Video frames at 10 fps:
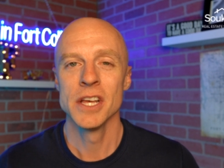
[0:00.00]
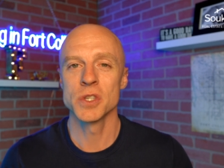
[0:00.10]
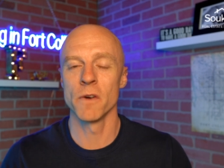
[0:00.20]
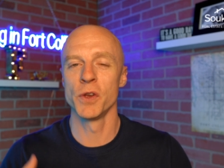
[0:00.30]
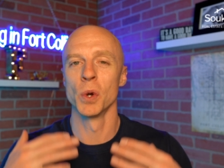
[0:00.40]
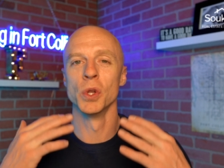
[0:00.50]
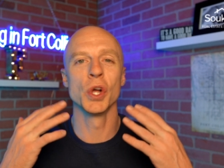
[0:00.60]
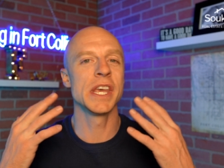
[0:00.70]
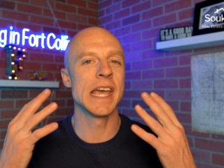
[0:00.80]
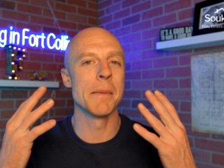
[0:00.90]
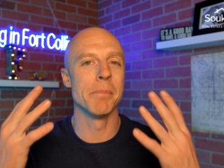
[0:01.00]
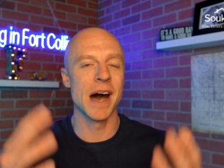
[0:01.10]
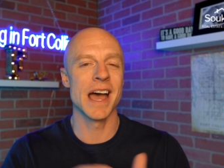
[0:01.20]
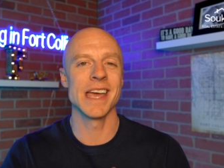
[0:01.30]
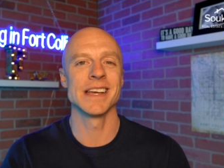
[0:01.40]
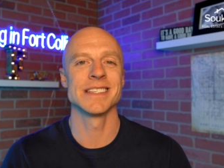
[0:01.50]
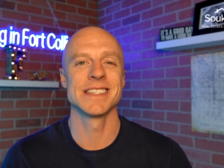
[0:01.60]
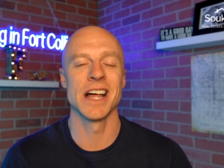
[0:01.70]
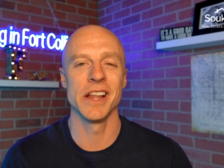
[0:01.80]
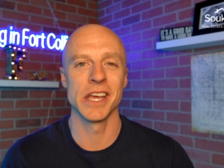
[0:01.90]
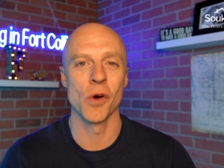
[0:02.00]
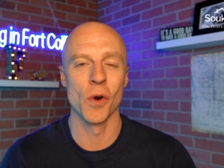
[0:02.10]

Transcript: So if you were looking at buying, selling,